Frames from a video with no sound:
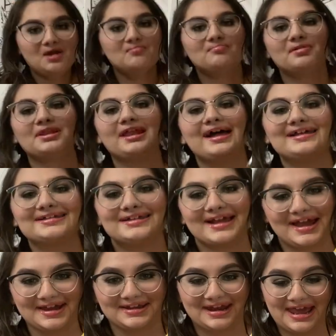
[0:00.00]
Bless
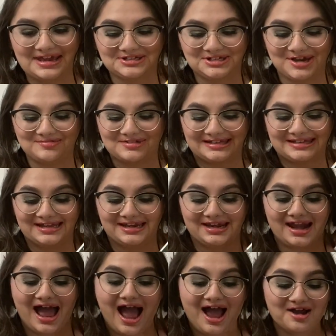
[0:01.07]
N.K.
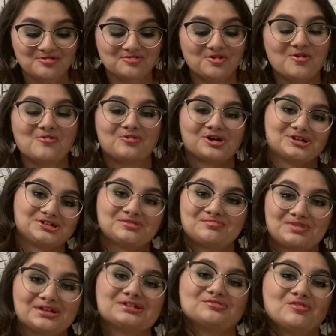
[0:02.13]
Jemisin. I will worship
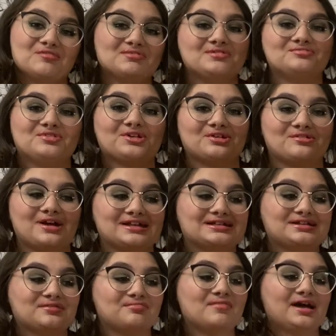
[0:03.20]
this woman for the
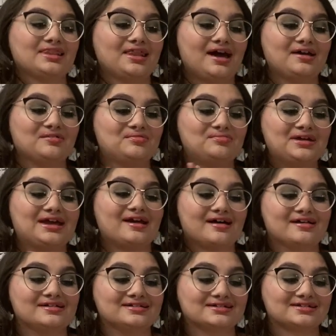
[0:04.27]
rest of my life
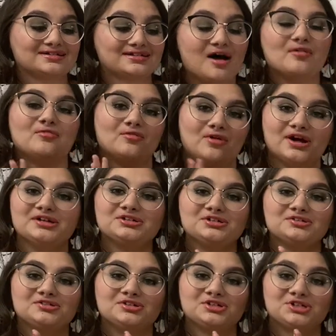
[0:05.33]
because of what
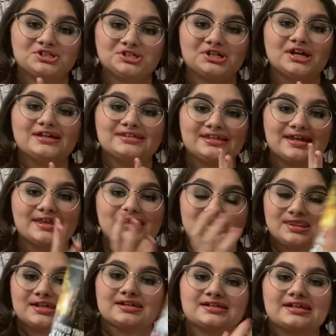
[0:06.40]
she did
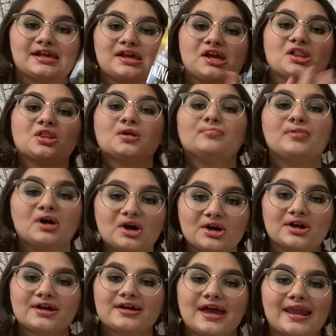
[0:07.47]
in this singular
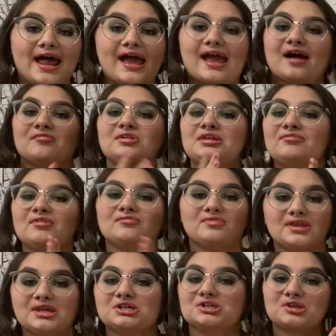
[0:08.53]
book. And I haven't even
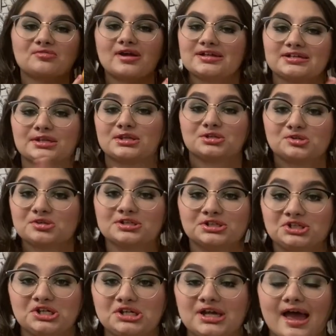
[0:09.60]
finished the rest of the
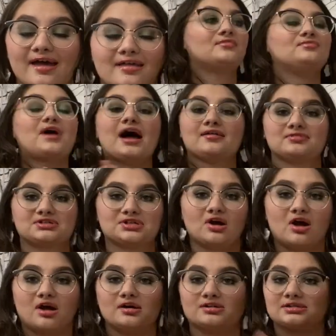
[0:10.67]
trilogy yet. 5
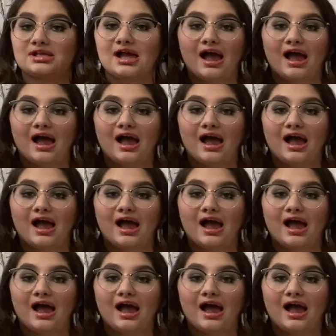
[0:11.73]
stars.